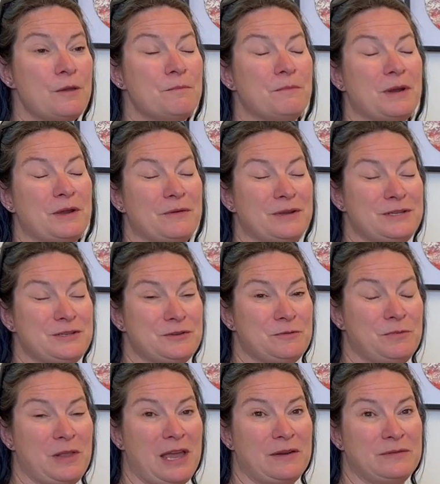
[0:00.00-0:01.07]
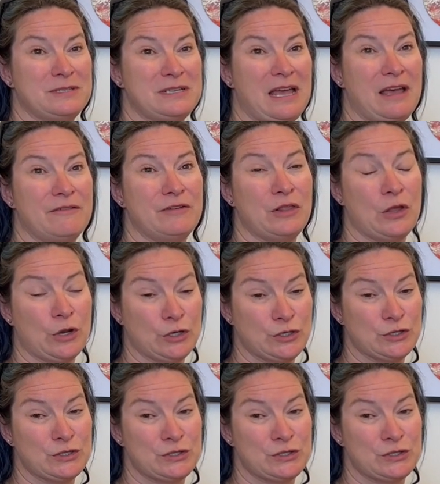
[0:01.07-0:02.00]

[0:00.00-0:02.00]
My original plan was to have a larger